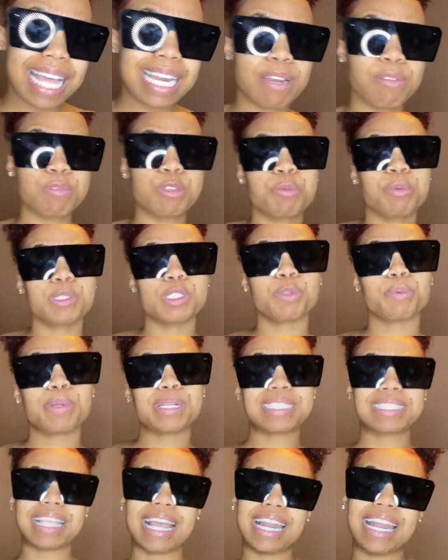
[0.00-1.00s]
and I'm super, super
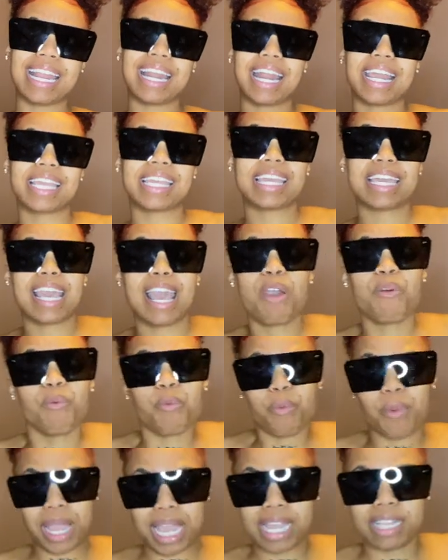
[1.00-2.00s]
excited, and I can't
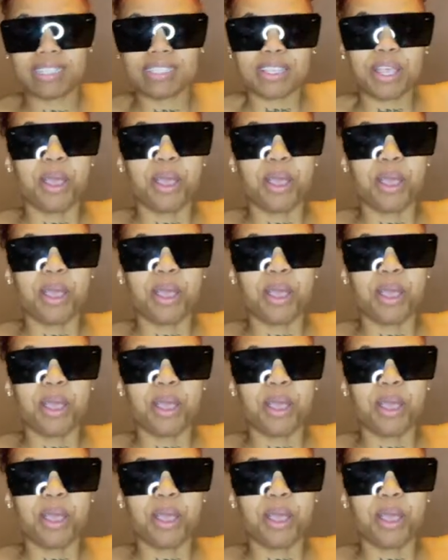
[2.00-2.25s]
wait.